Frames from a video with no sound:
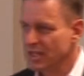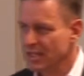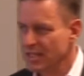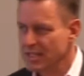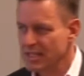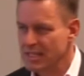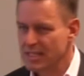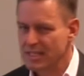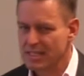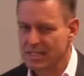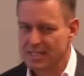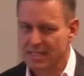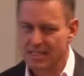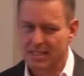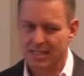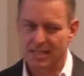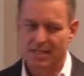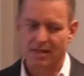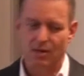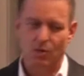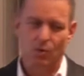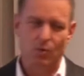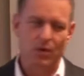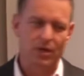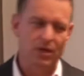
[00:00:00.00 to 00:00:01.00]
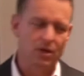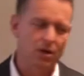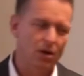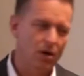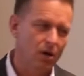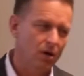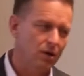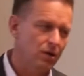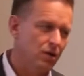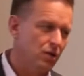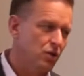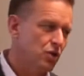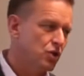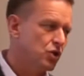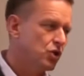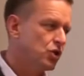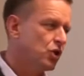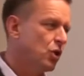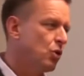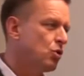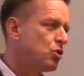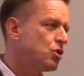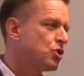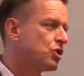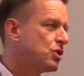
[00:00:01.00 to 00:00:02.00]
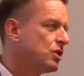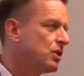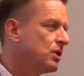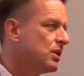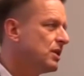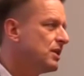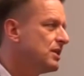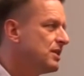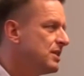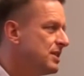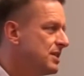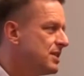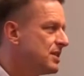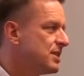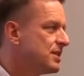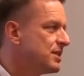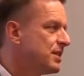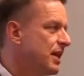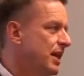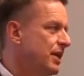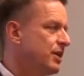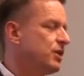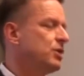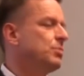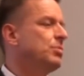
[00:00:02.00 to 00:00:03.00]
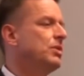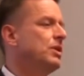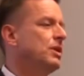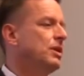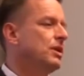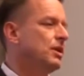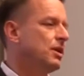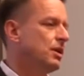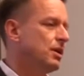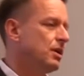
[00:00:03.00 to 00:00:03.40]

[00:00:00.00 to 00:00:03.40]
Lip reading: is, we call it social desirable.